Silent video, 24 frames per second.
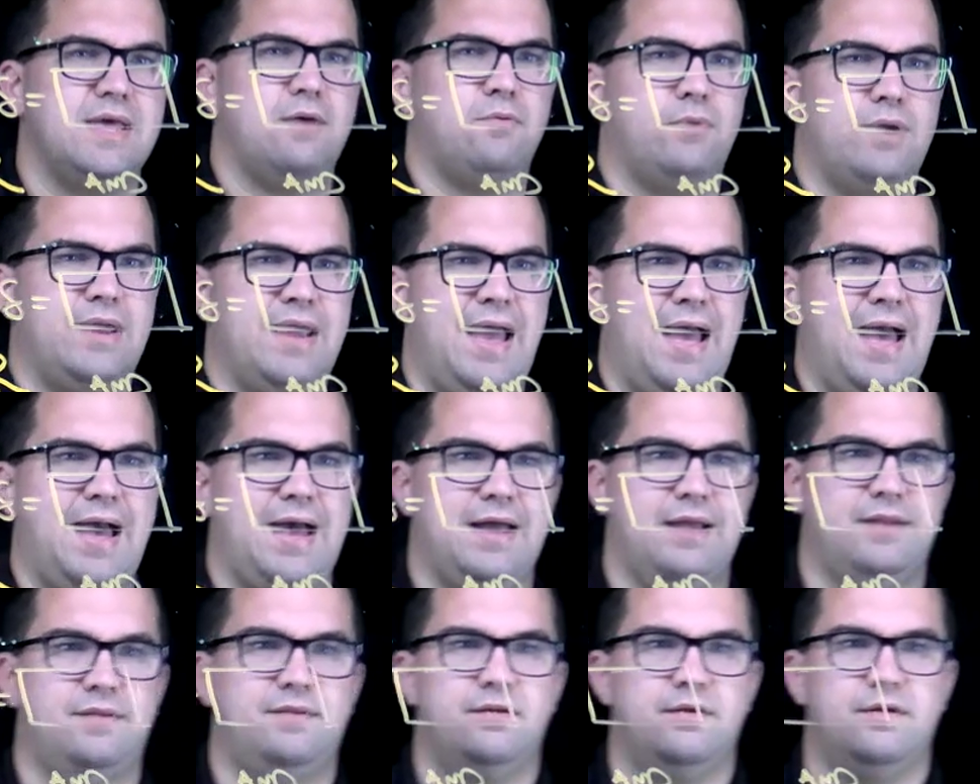that we
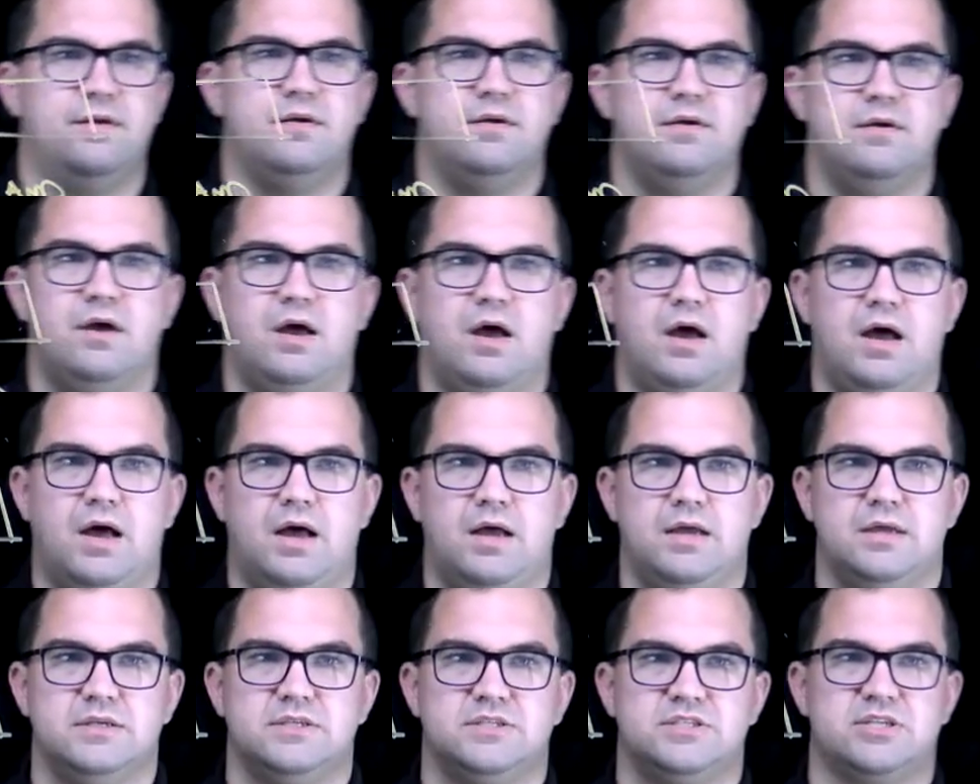had
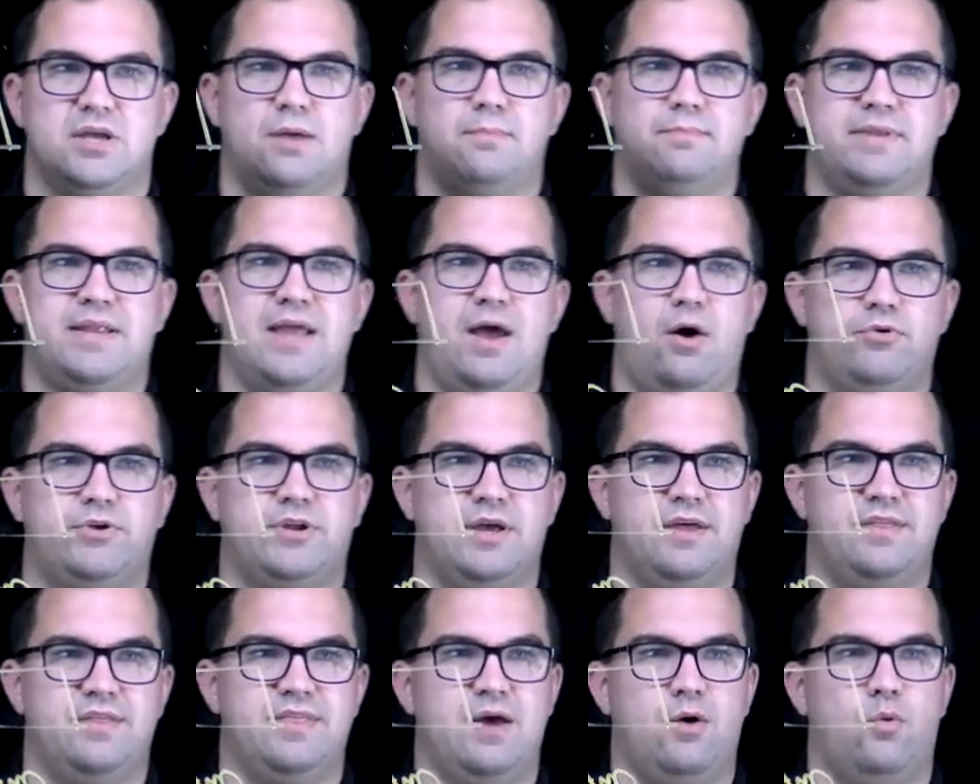some
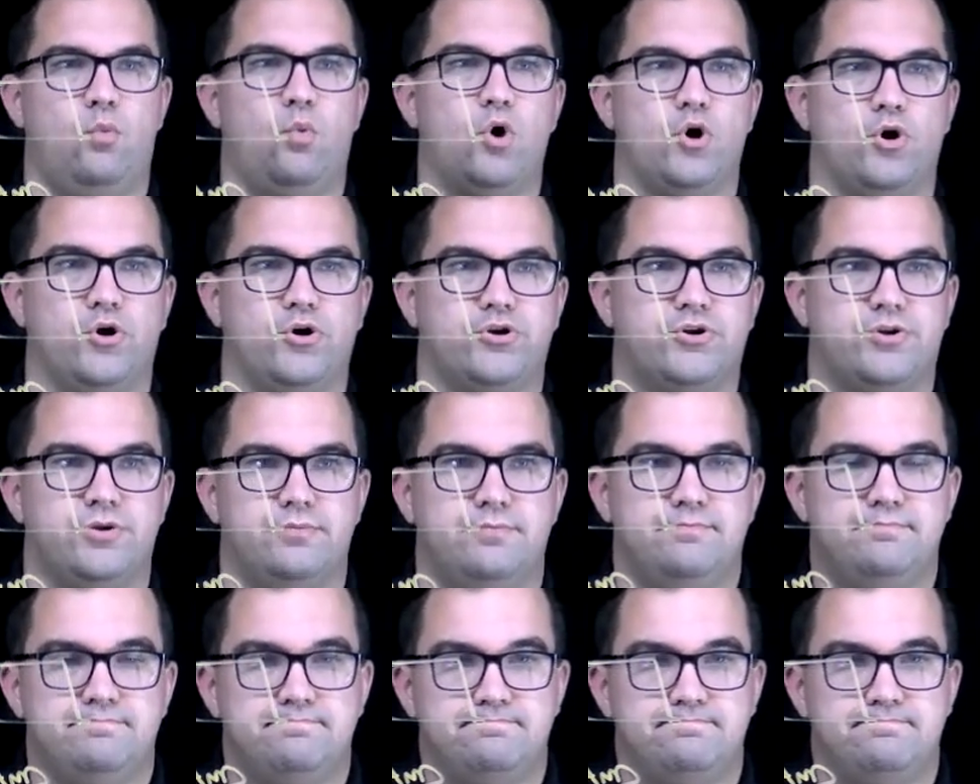delta that worked.